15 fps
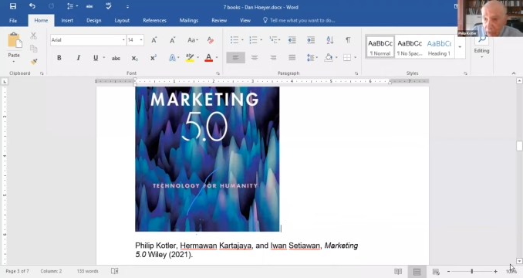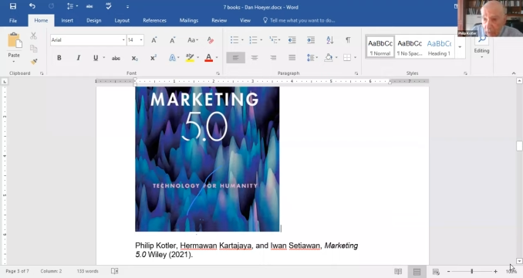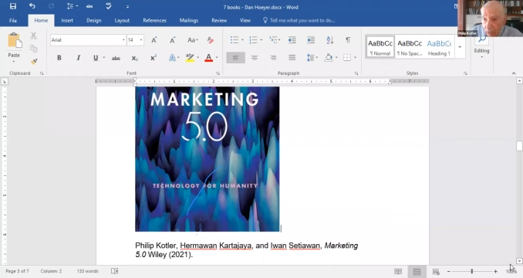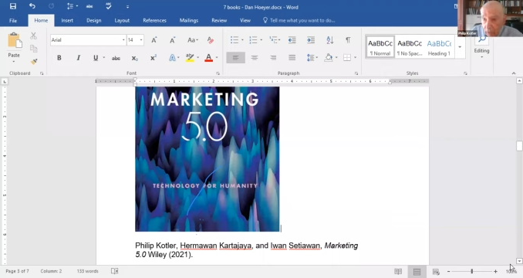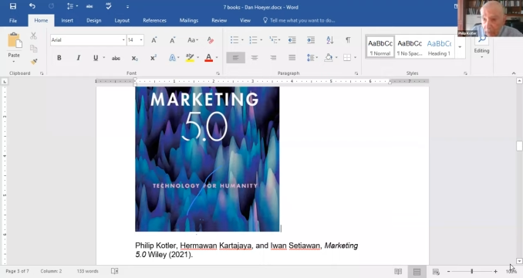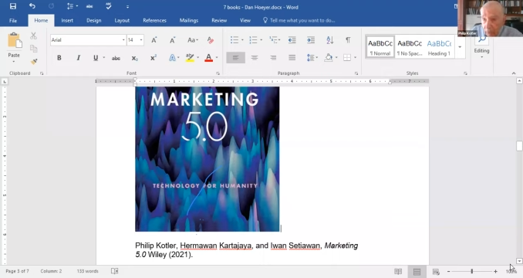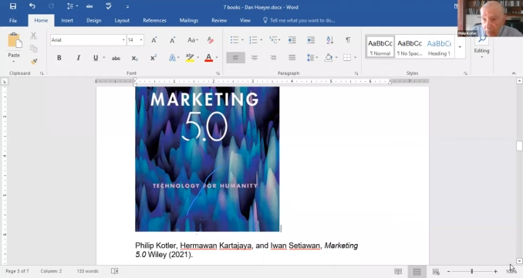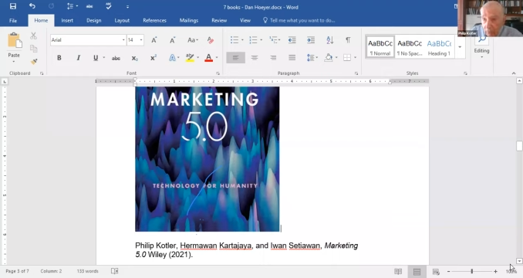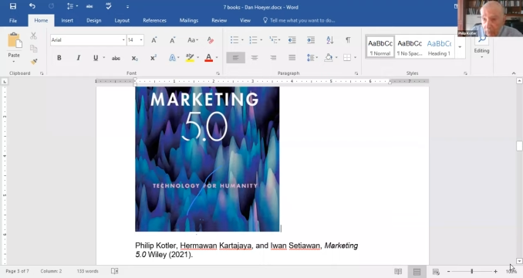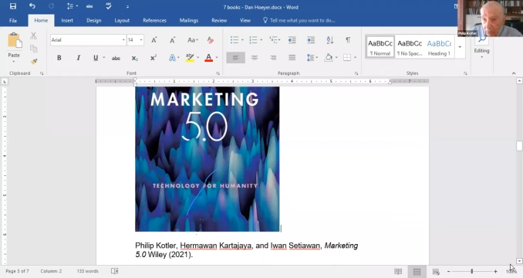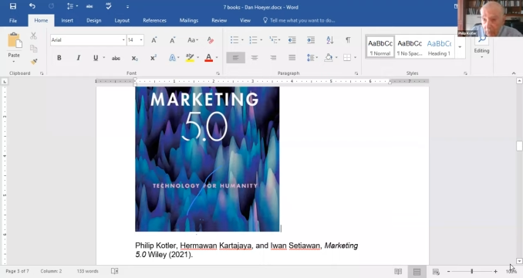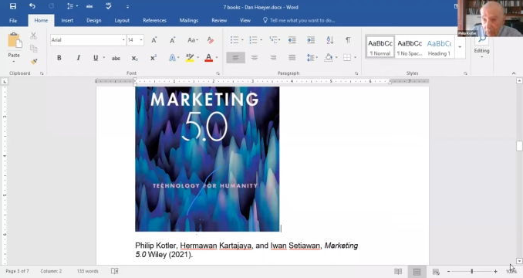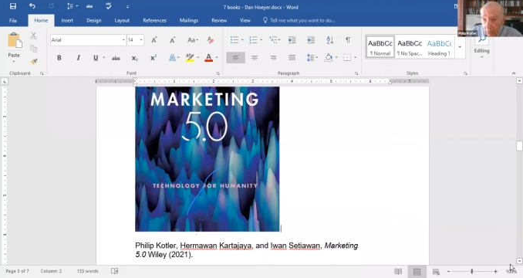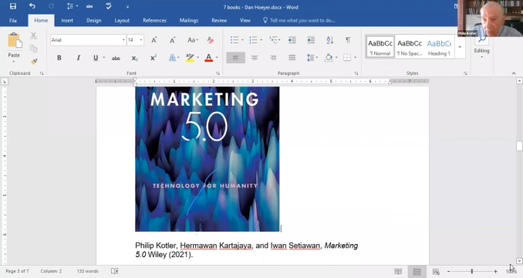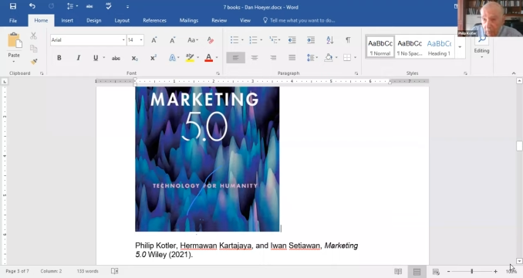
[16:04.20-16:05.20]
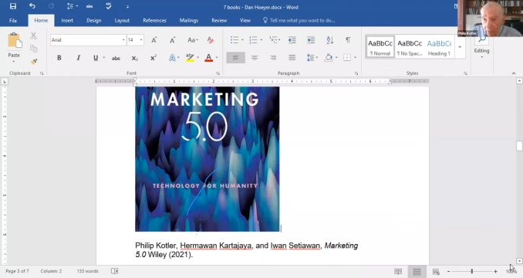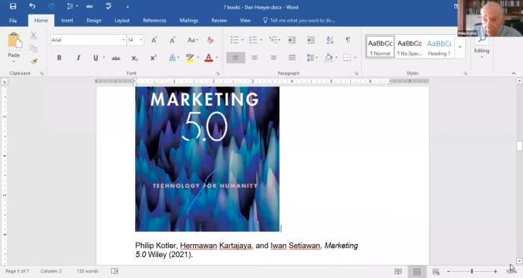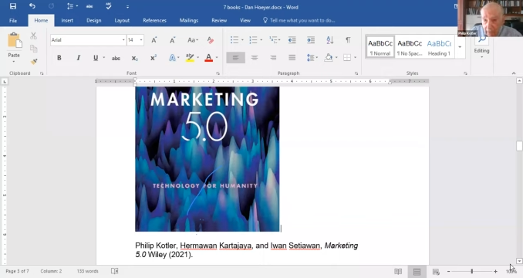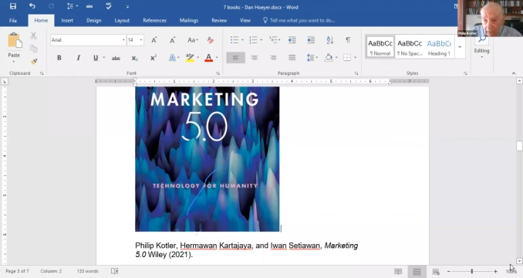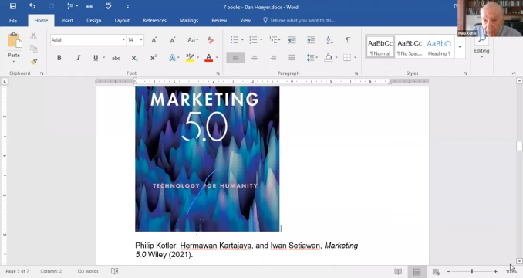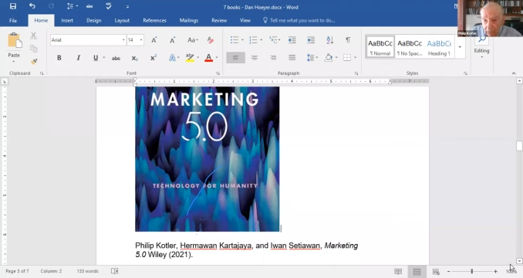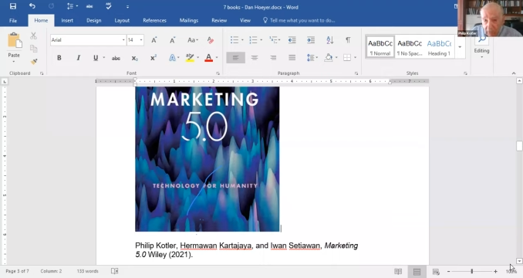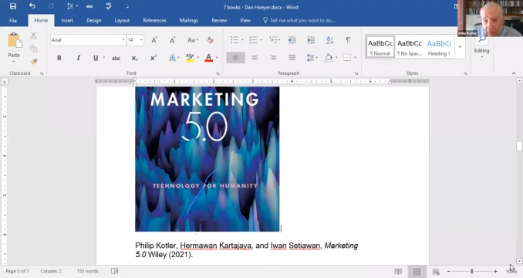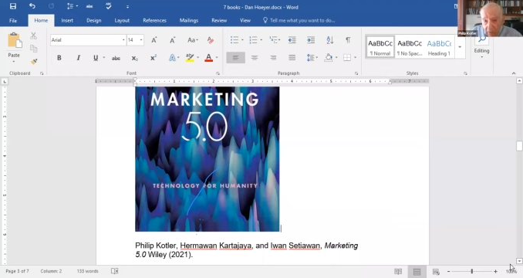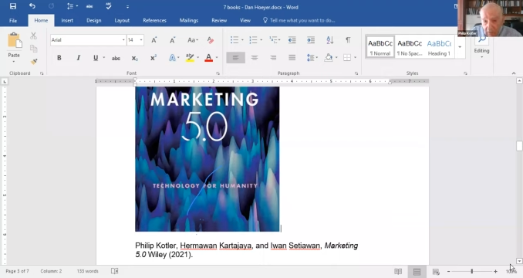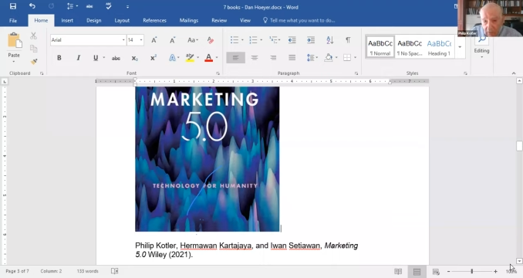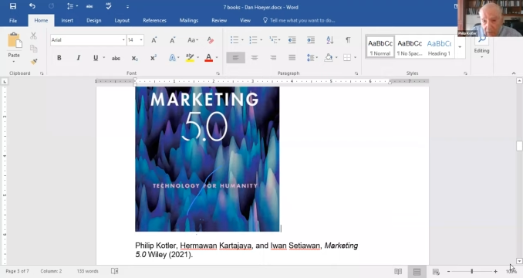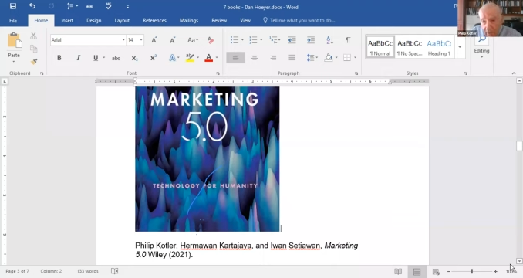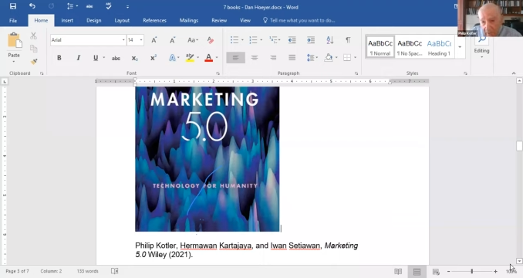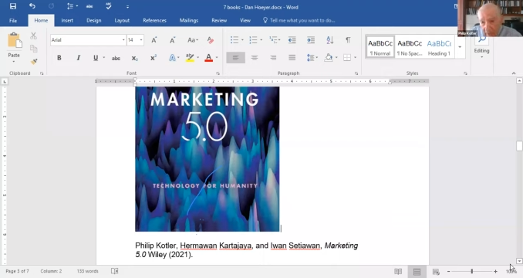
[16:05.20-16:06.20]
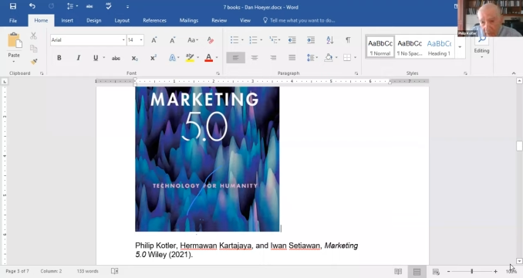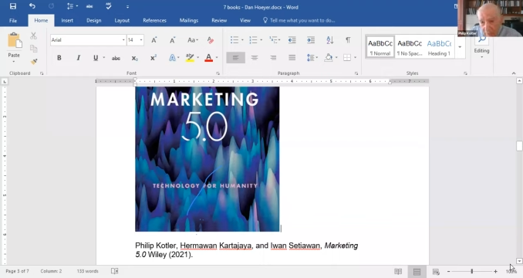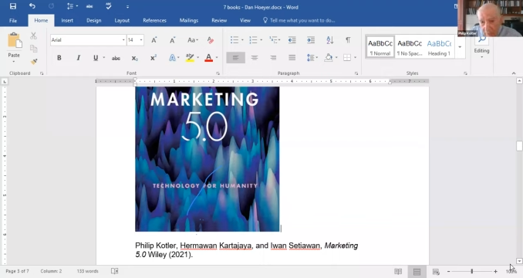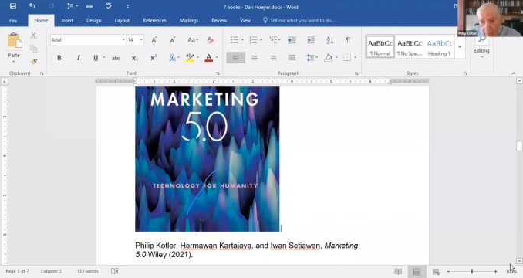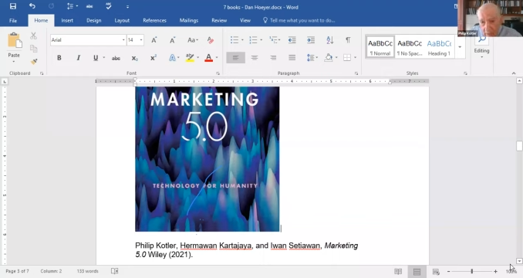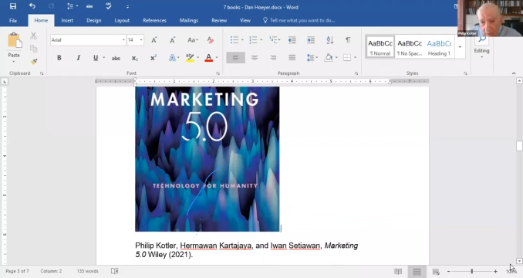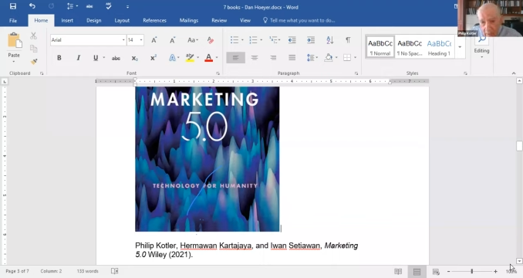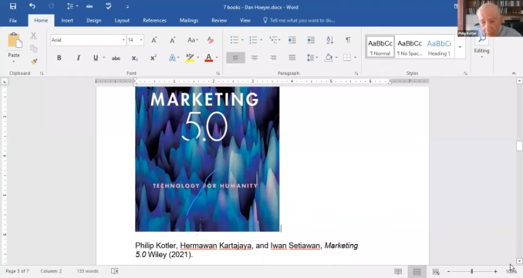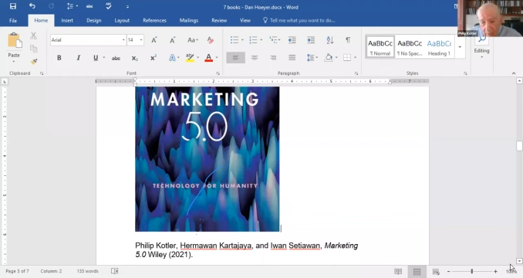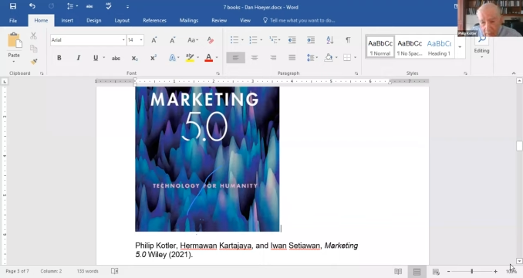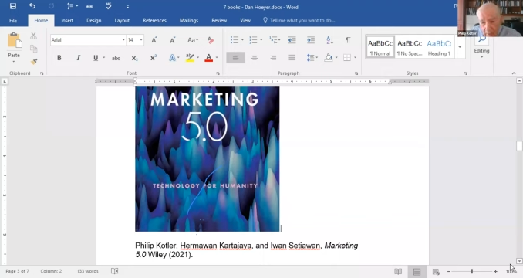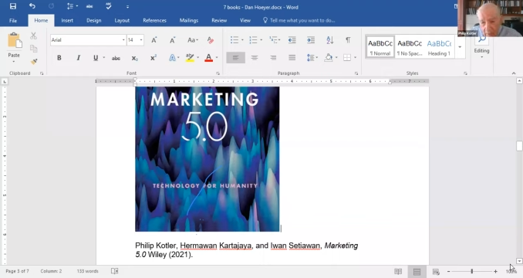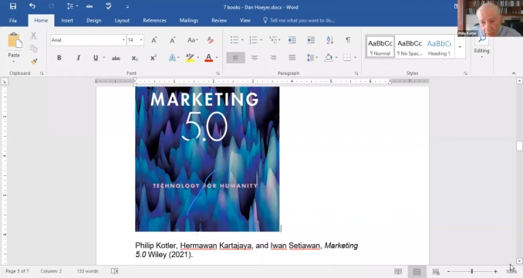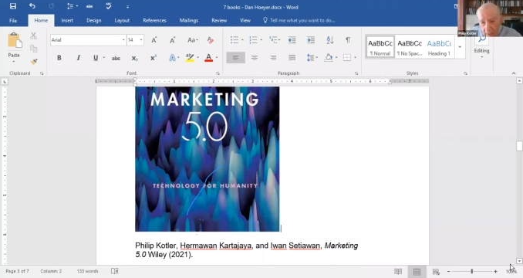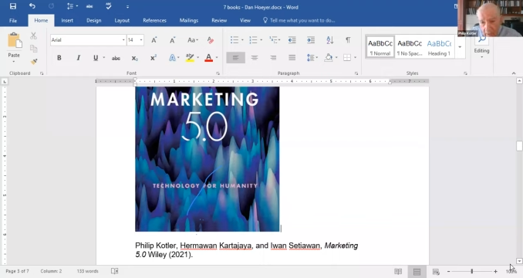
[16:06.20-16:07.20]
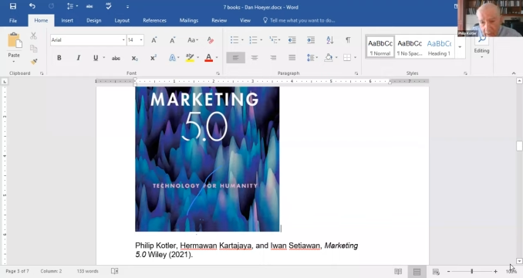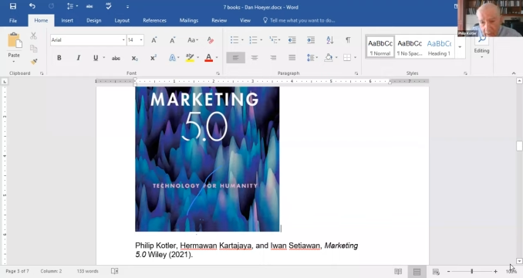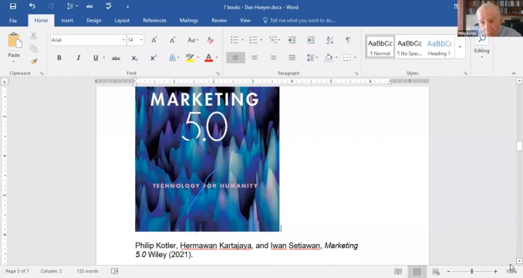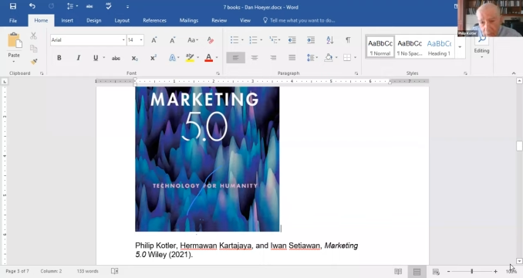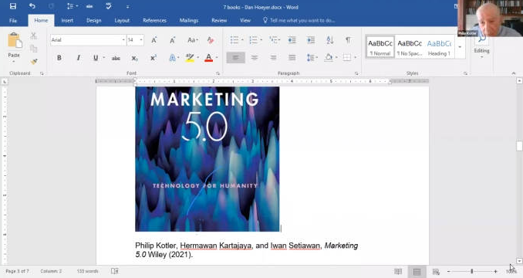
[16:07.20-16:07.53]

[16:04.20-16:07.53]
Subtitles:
Nobody's mouth can be seen.